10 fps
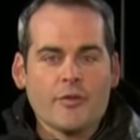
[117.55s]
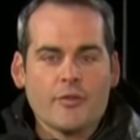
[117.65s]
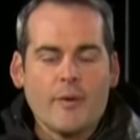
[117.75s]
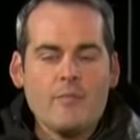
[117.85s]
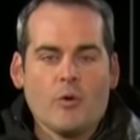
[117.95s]

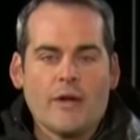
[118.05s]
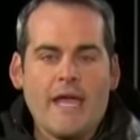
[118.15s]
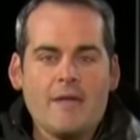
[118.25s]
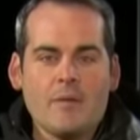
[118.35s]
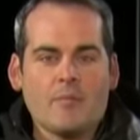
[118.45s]
three more
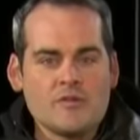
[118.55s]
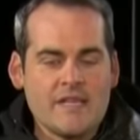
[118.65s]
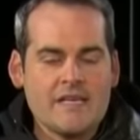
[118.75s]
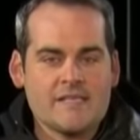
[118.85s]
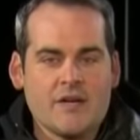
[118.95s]
gang members
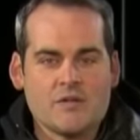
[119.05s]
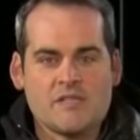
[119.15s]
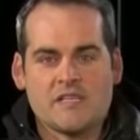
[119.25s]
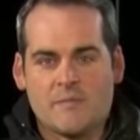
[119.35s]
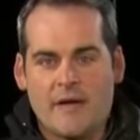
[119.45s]
they say are
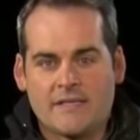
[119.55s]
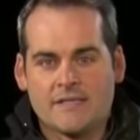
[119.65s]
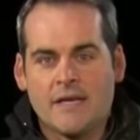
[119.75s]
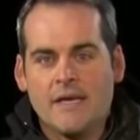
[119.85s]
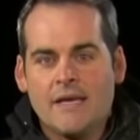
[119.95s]

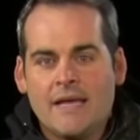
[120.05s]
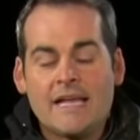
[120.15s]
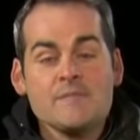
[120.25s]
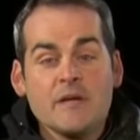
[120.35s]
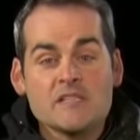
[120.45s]
suspects.
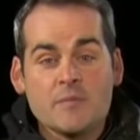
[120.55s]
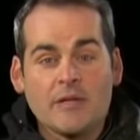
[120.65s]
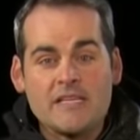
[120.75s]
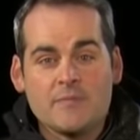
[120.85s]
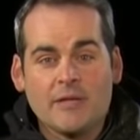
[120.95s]
That's because
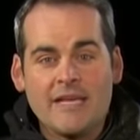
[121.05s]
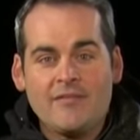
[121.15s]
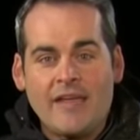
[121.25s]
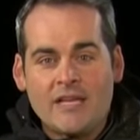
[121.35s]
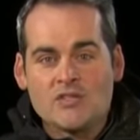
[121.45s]
police
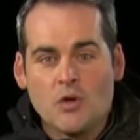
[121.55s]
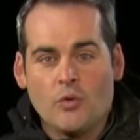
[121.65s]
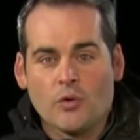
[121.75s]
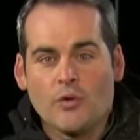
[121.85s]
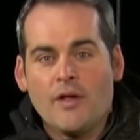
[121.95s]
believe in
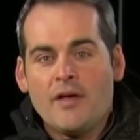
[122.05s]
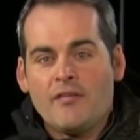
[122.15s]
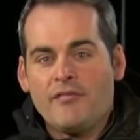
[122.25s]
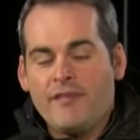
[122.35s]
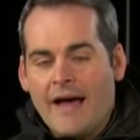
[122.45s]
total,
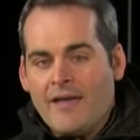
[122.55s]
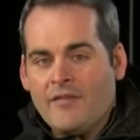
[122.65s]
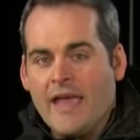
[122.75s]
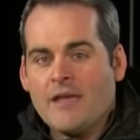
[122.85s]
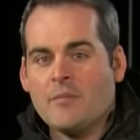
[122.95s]

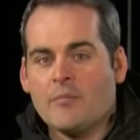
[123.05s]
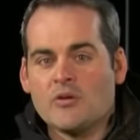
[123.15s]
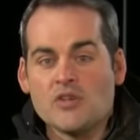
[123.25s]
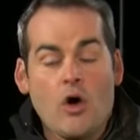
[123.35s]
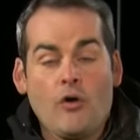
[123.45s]
five gang
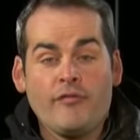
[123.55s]
members all